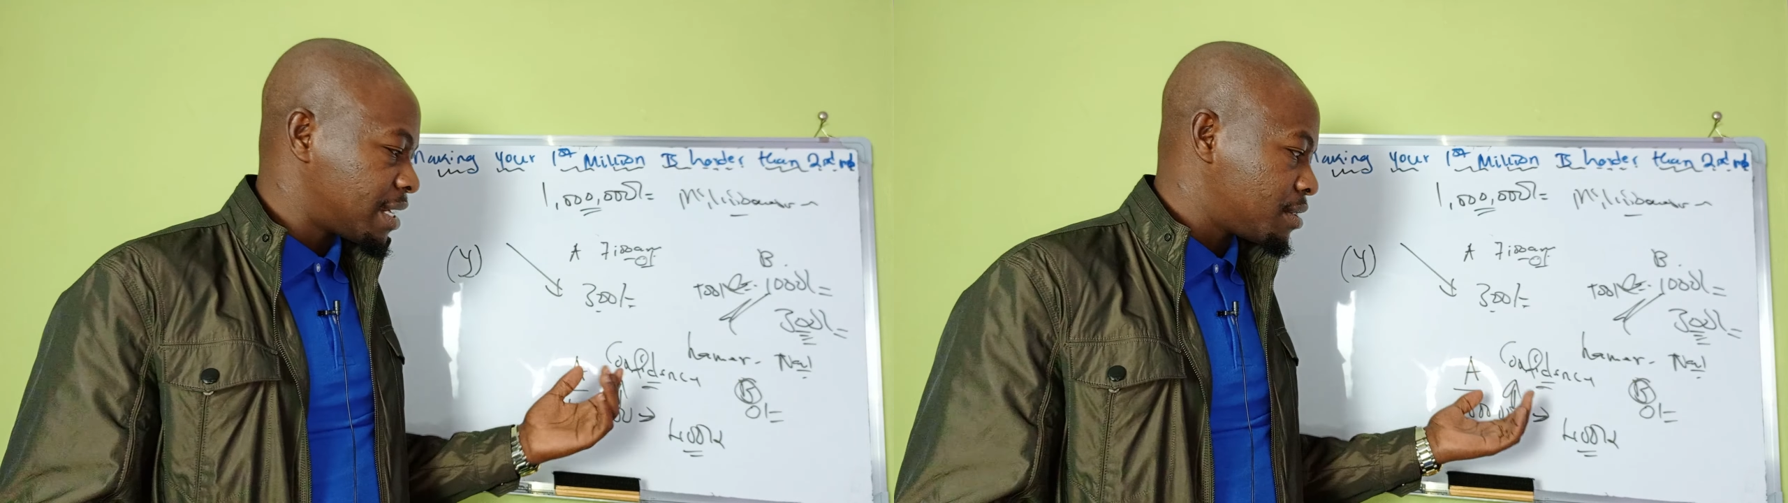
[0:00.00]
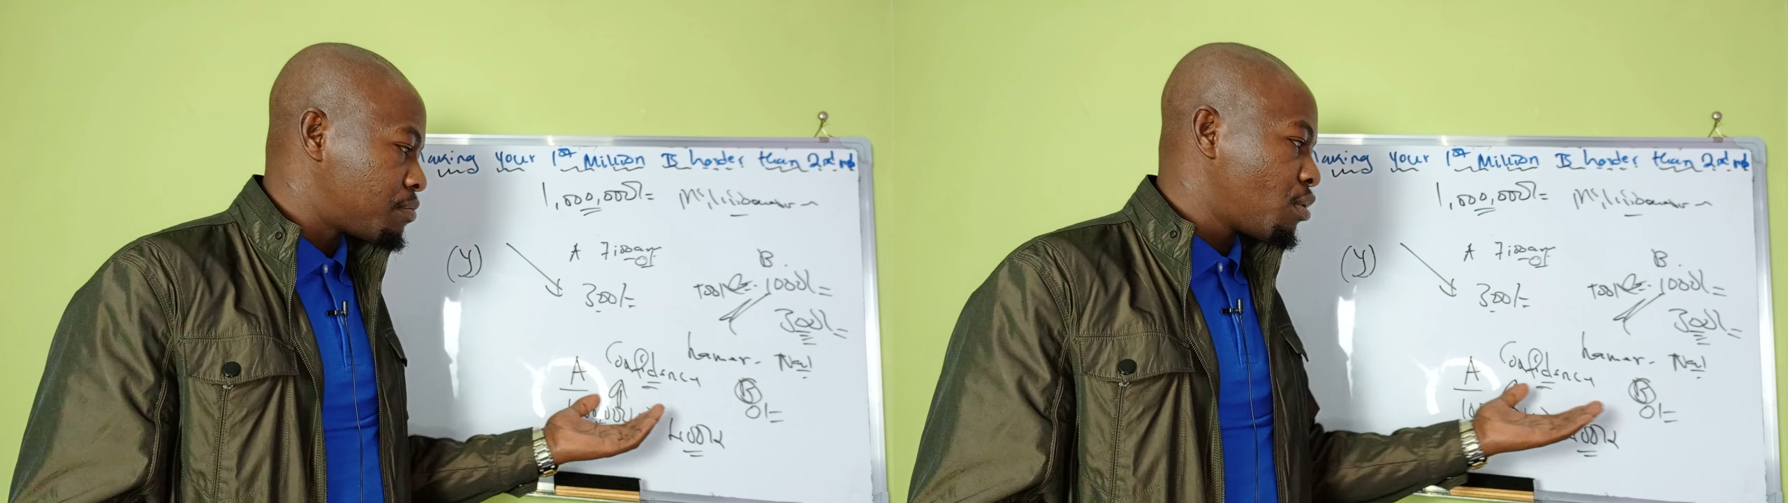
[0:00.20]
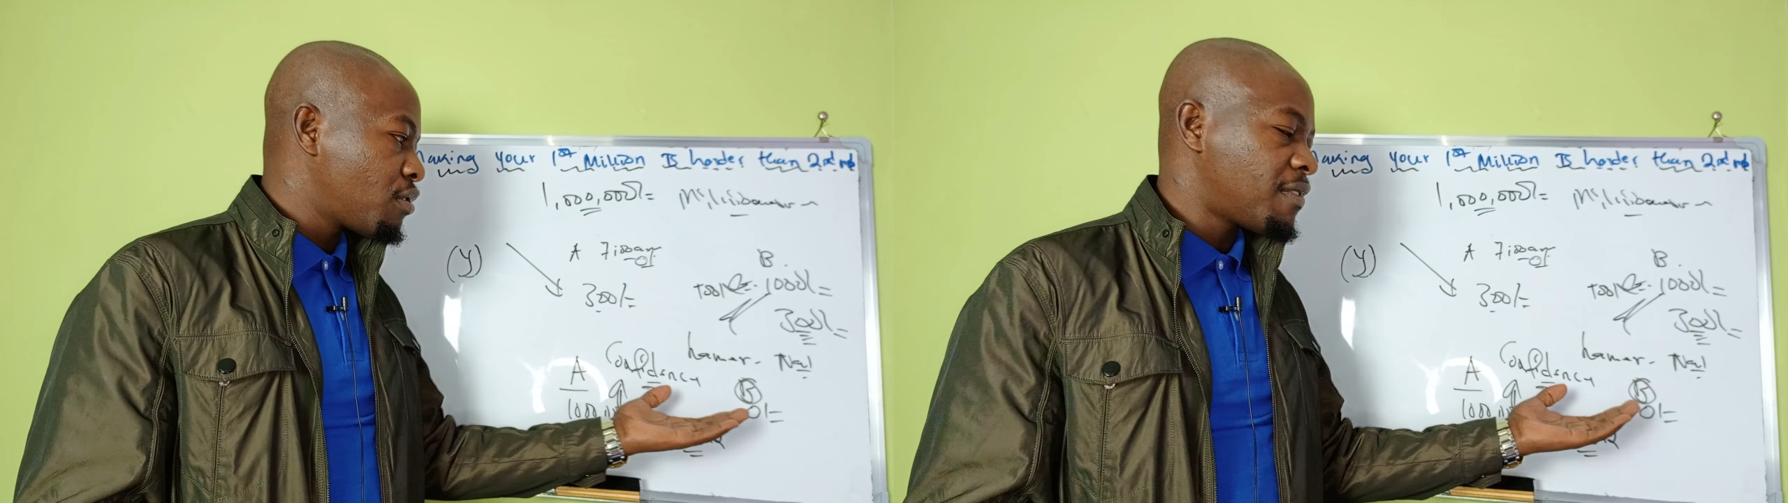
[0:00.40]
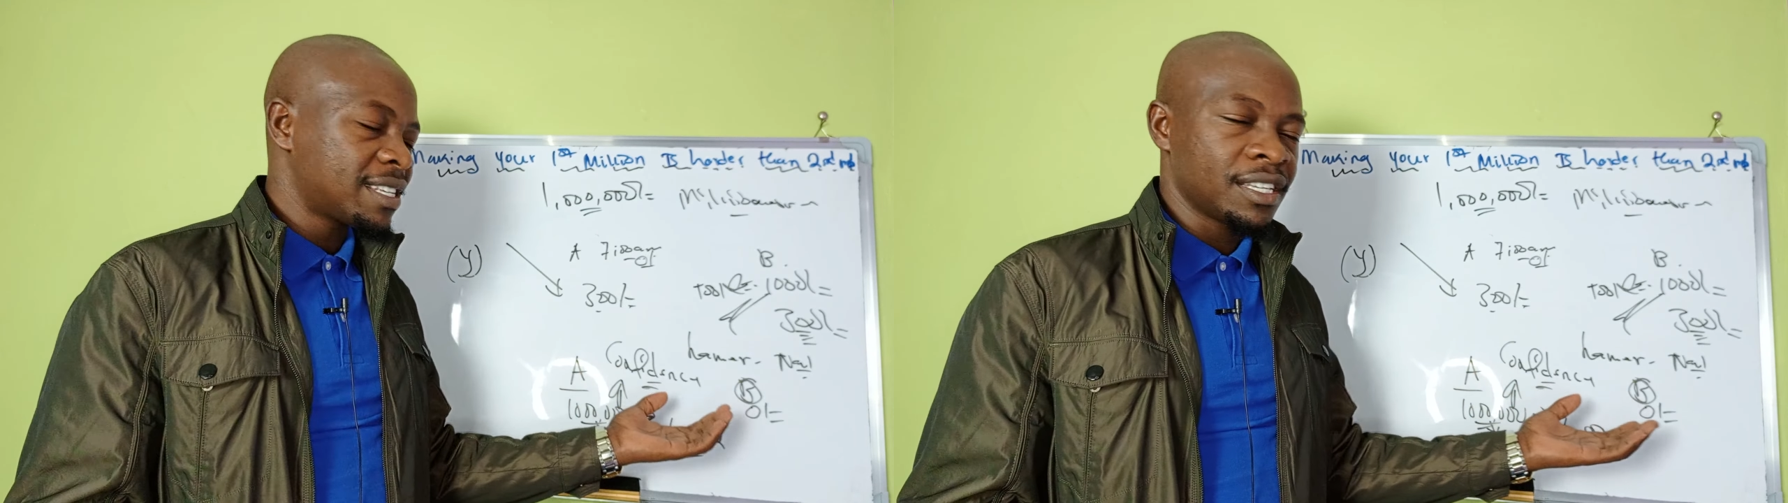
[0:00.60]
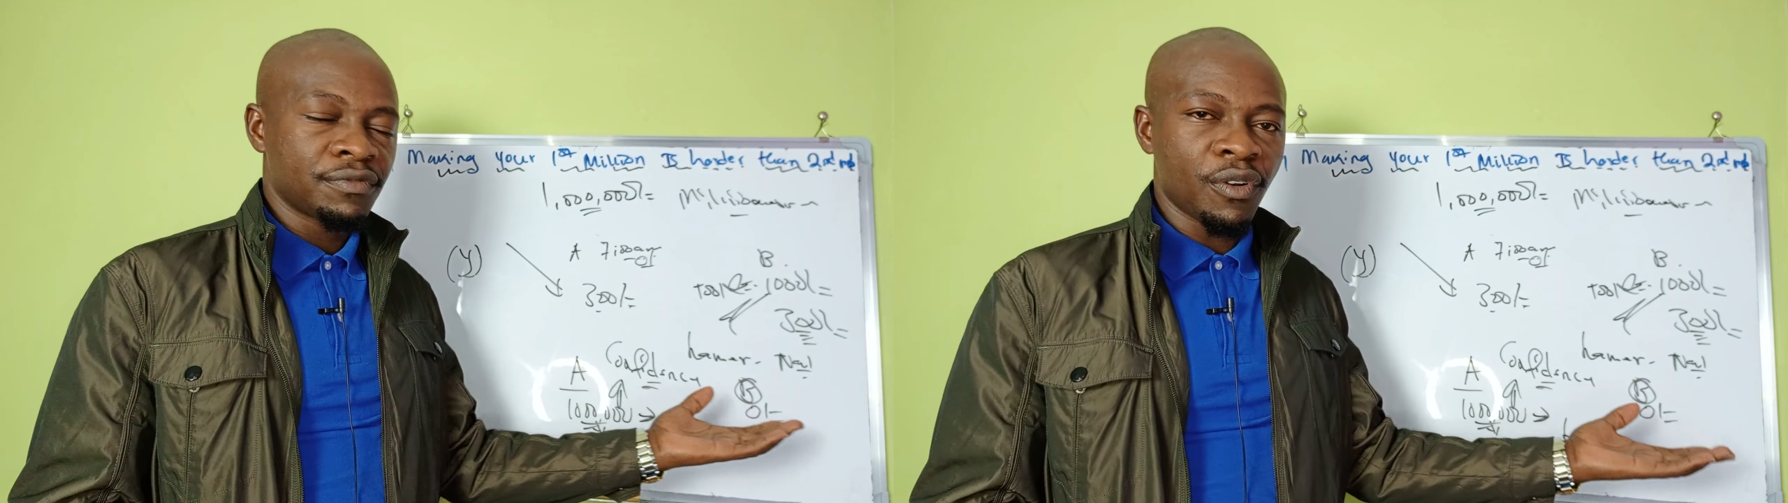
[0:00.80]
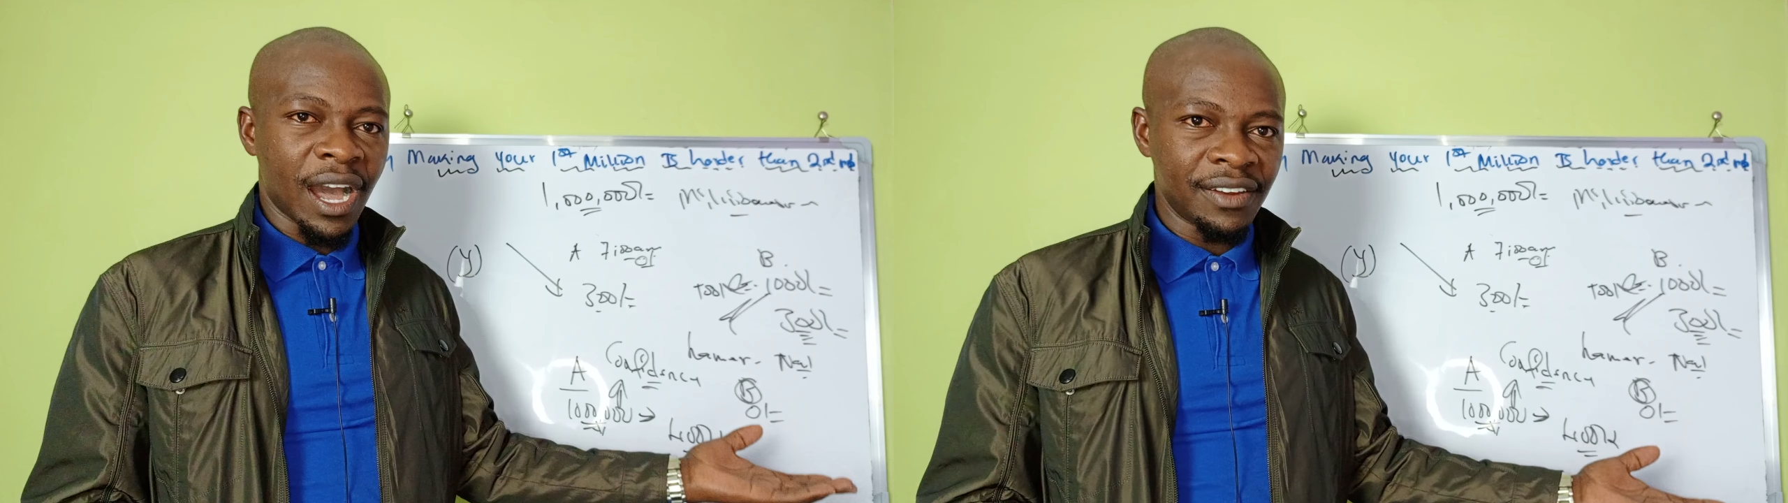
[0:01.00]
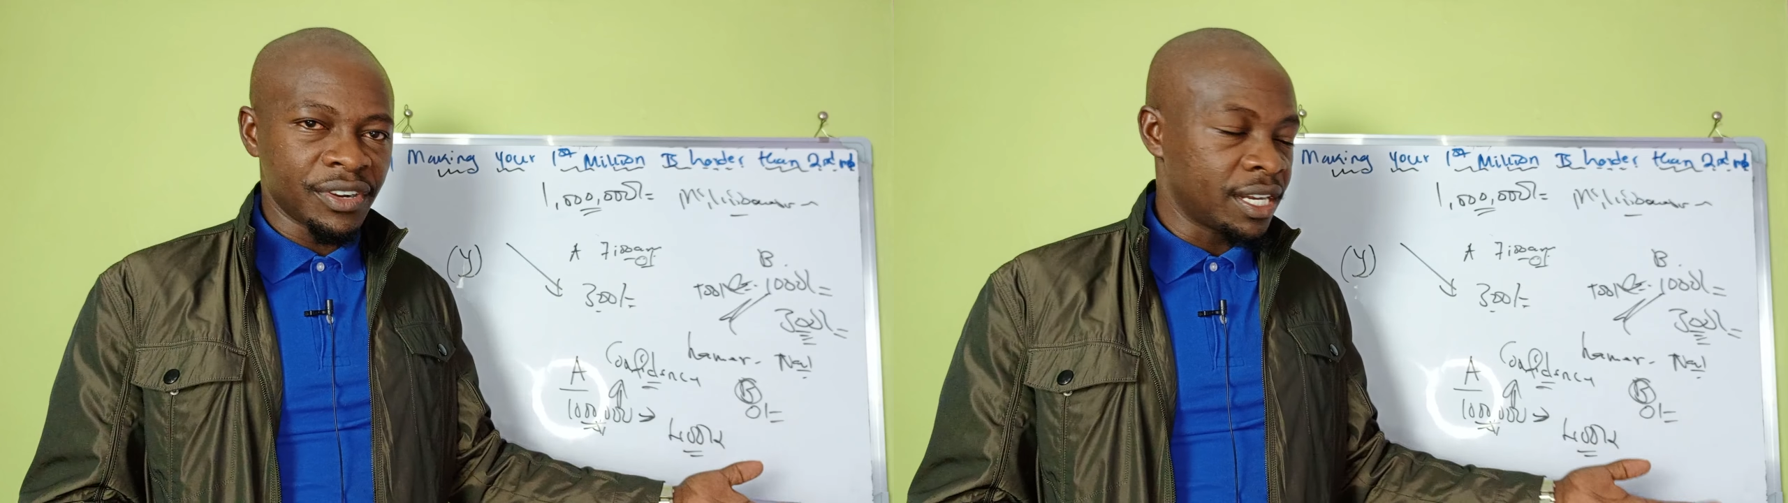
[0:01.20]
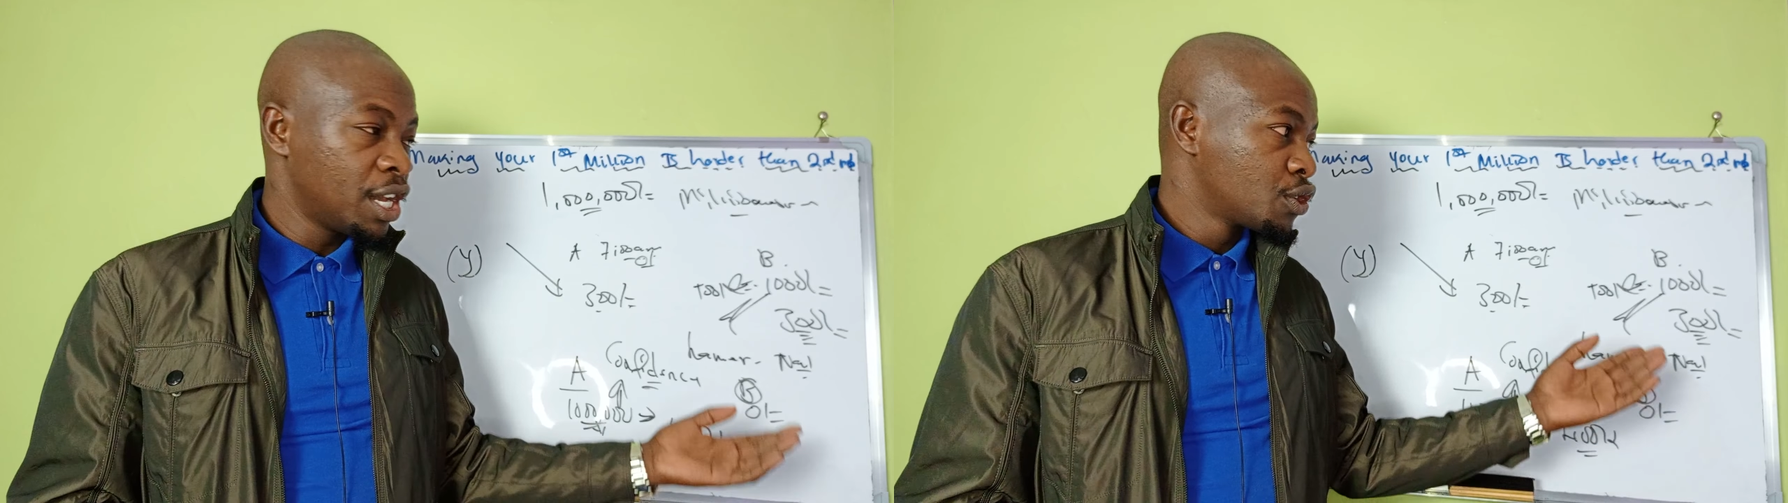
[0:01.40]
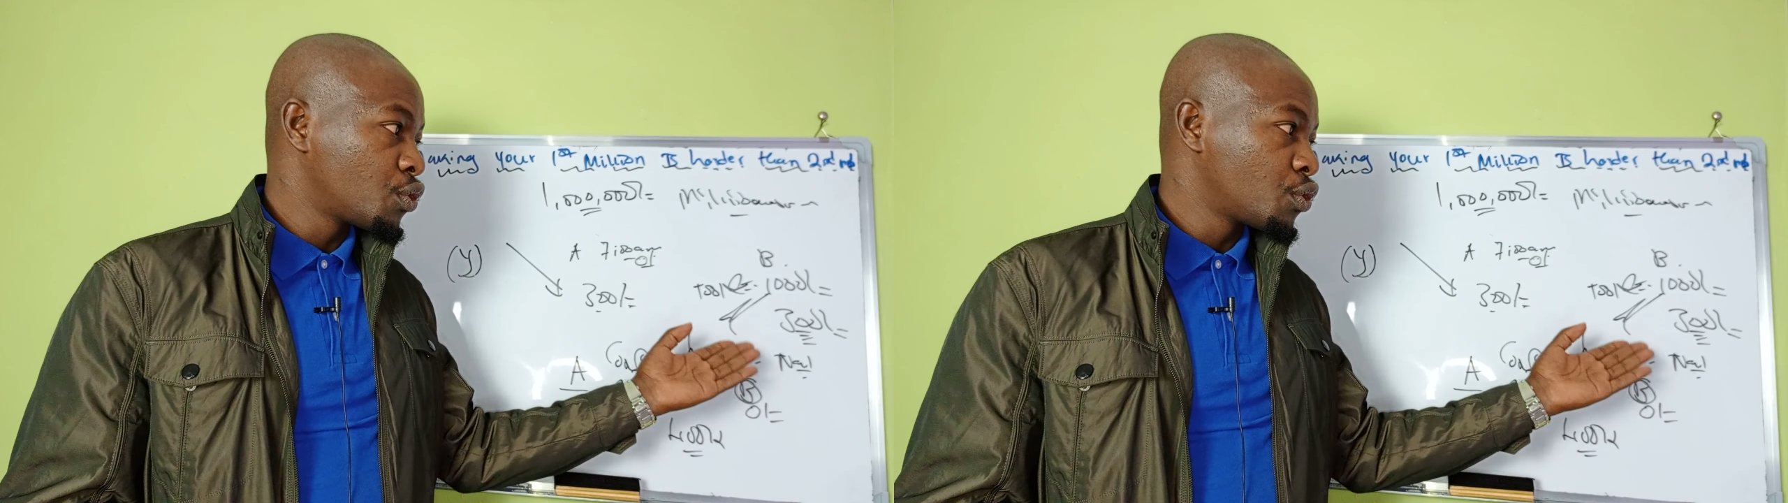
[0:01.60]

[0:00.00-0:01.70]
that is both of us is 400.